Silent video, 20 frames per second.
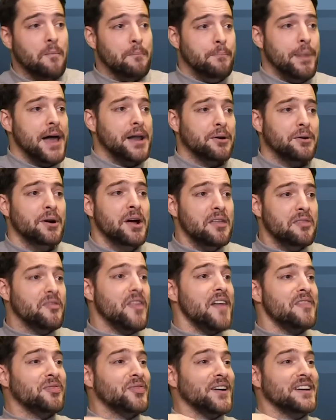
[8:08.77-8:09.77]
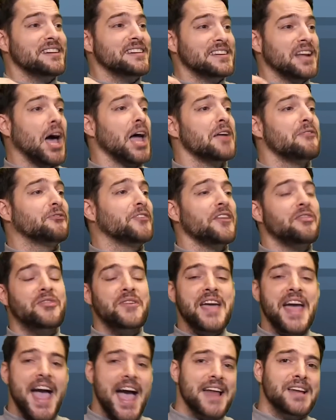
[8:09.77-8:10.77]
are better than the knife at
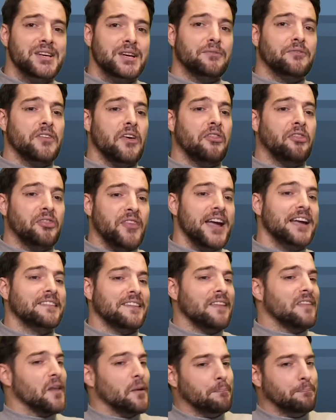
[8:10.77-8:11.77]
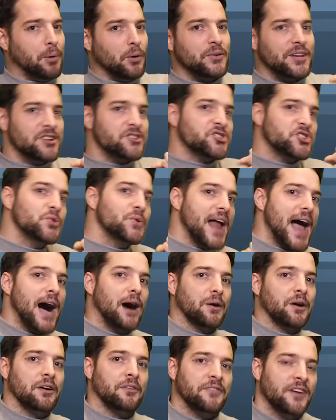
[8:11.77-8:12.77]
the end of the thing that the bullets shoot
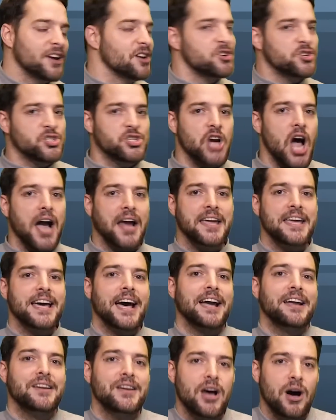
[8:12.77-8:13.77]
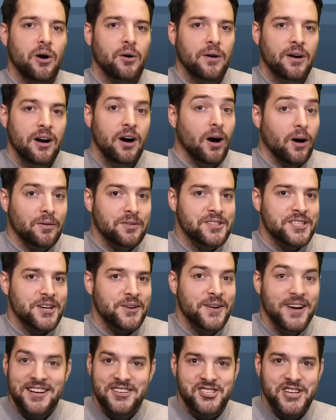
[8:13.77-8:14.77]
out of. Shocking, I know.
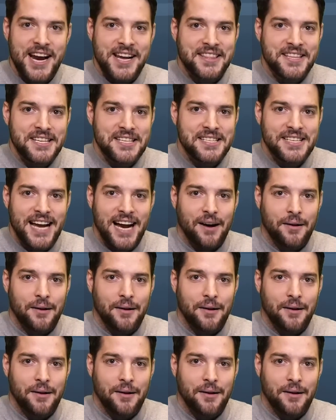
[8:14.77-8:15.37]
Also, check this